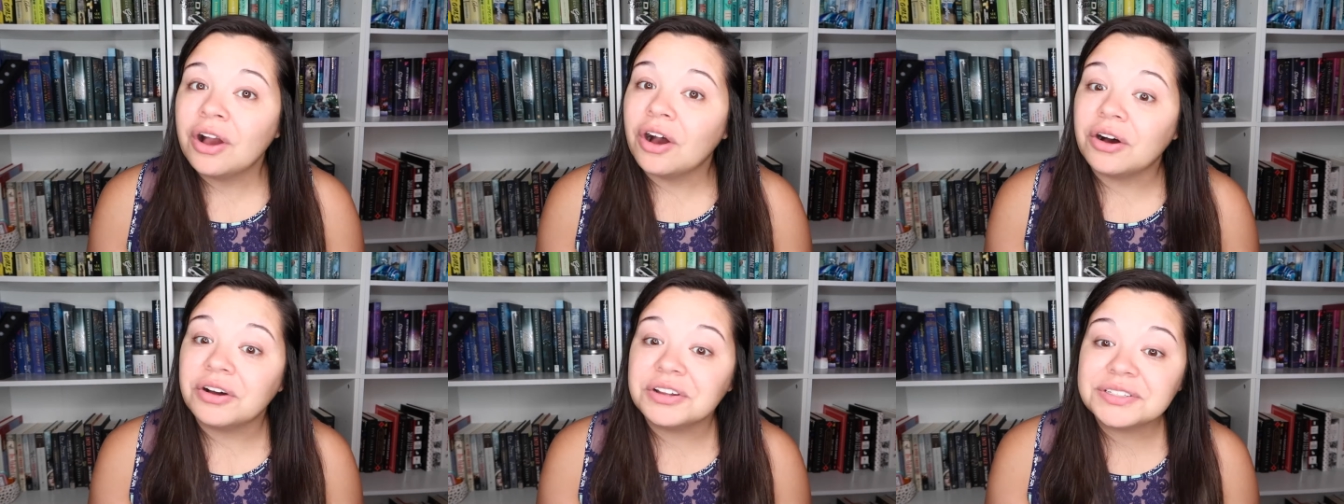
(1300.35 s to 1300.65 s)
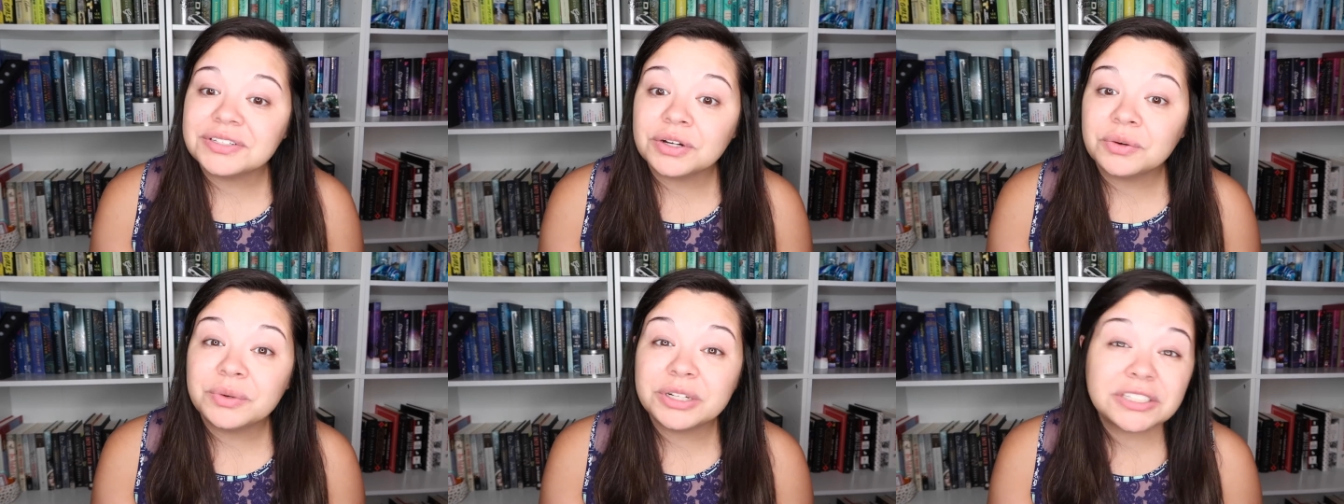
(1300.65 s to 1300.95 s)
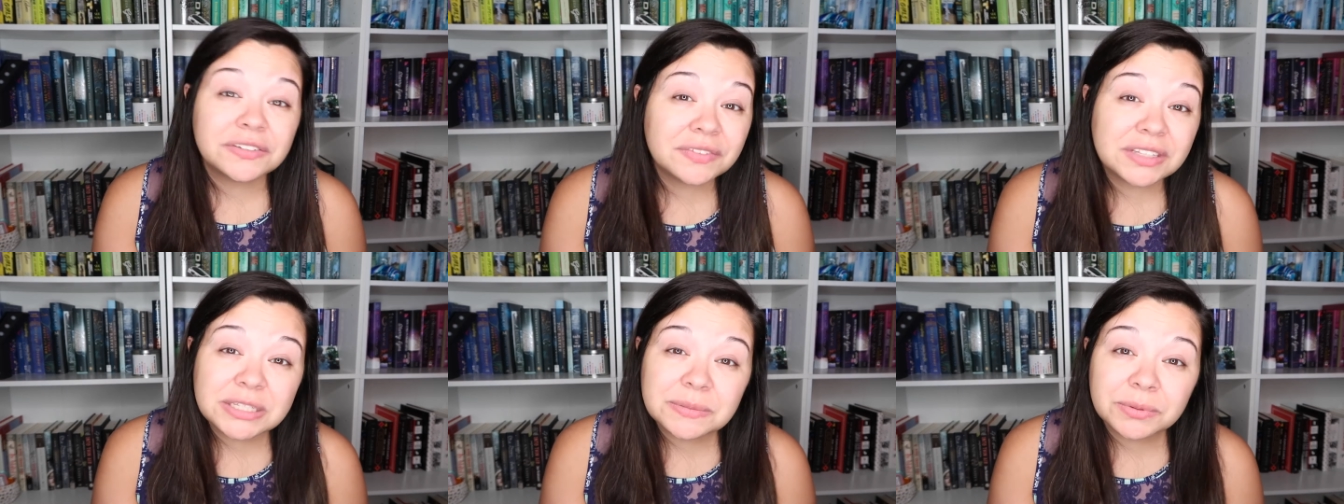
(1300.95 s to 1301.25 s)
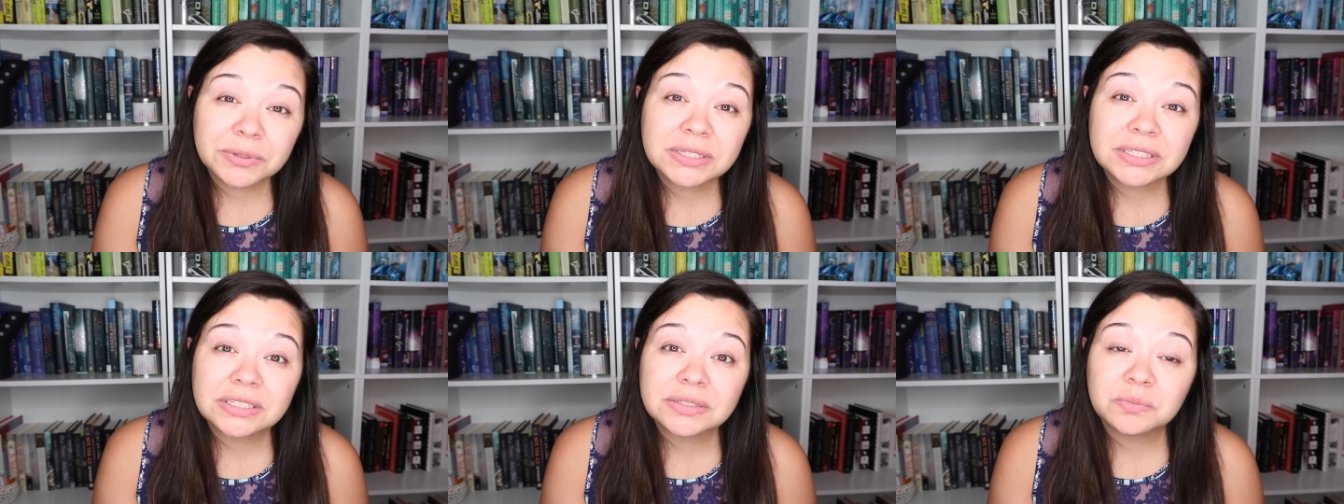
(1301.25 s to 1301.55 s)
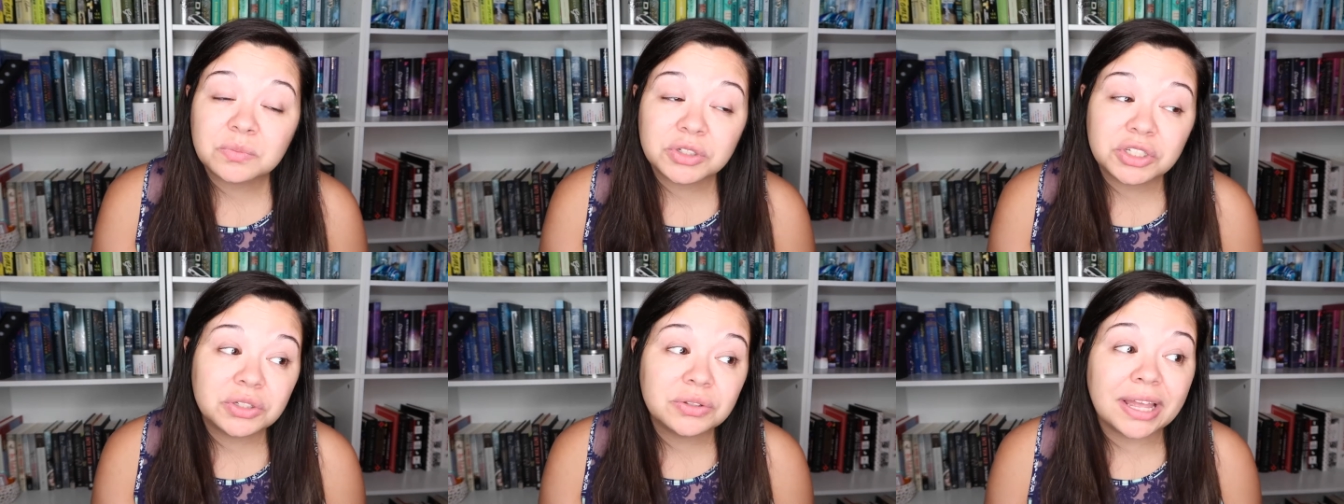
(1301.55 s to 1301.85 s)
Also, which of these books
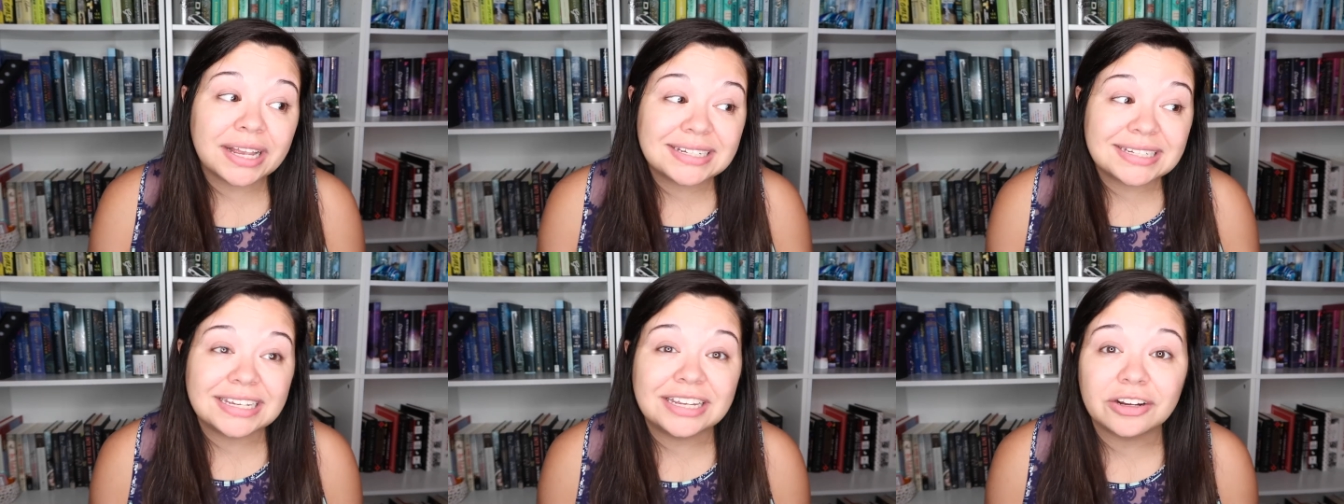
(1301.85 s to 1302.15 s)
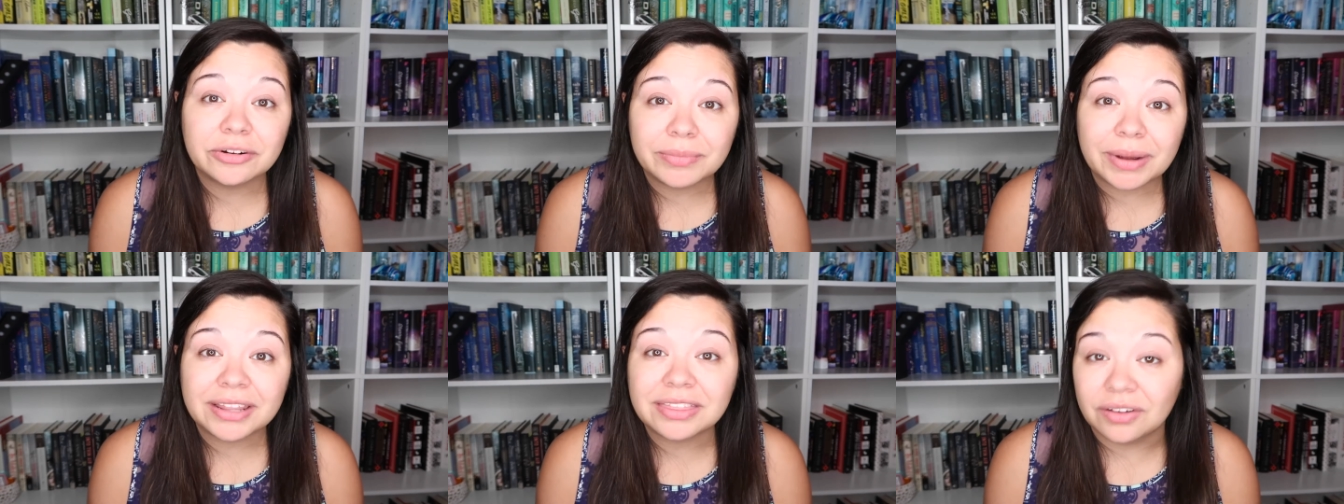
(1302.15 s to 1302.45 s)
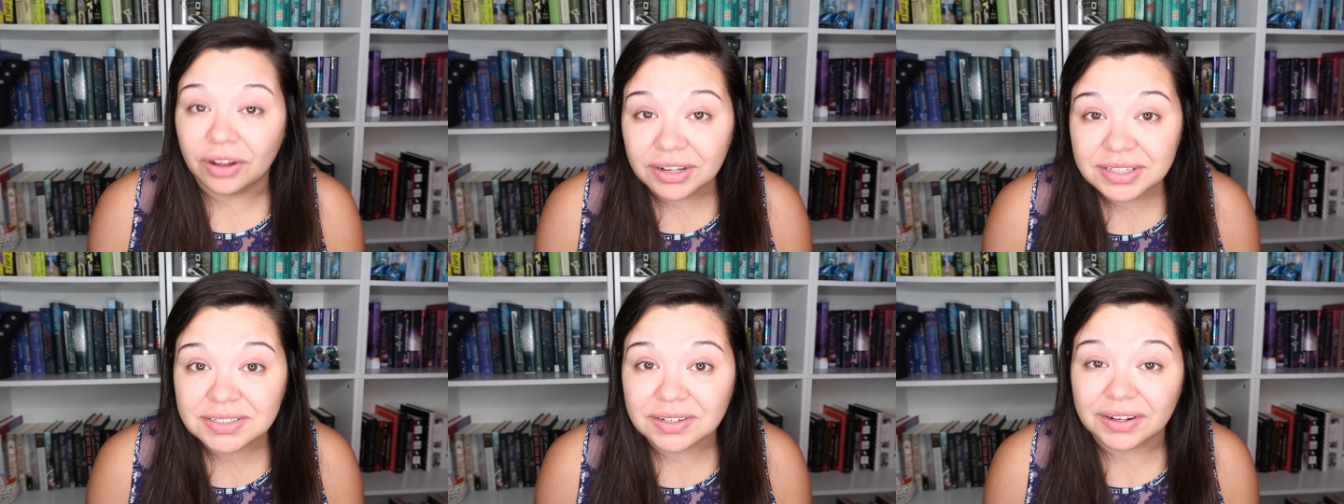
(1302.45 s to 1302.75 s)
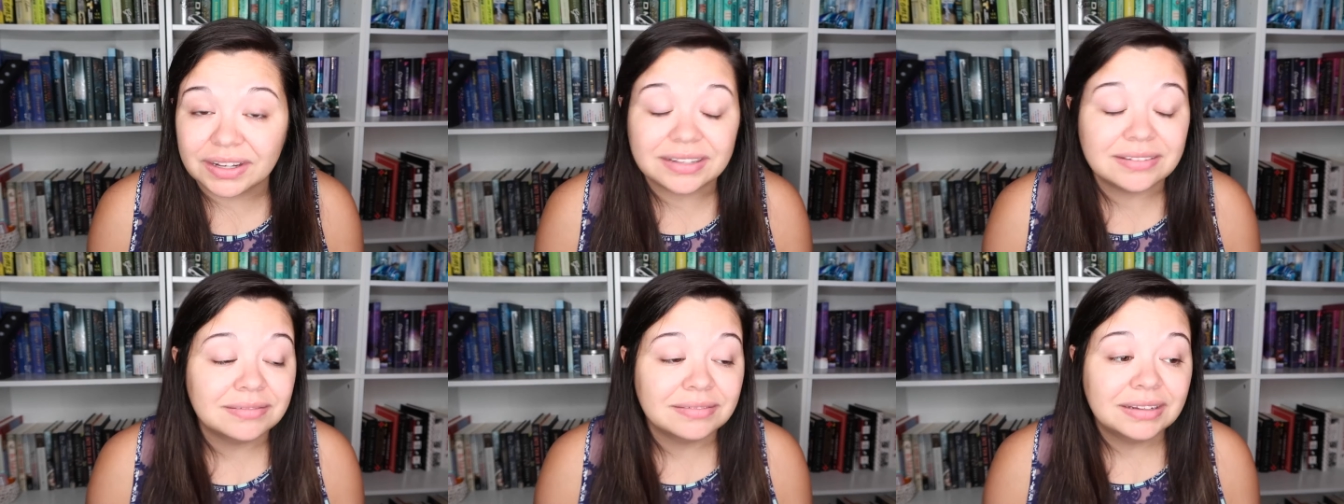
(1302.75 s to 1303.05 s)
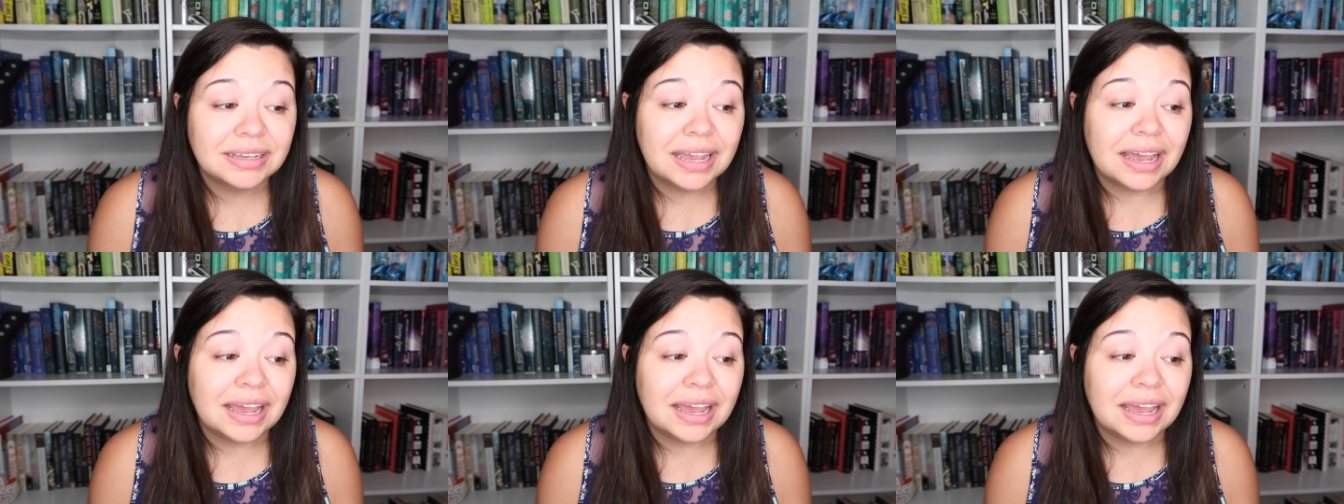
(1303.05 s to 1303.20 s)
would you like to hear my thoughts on?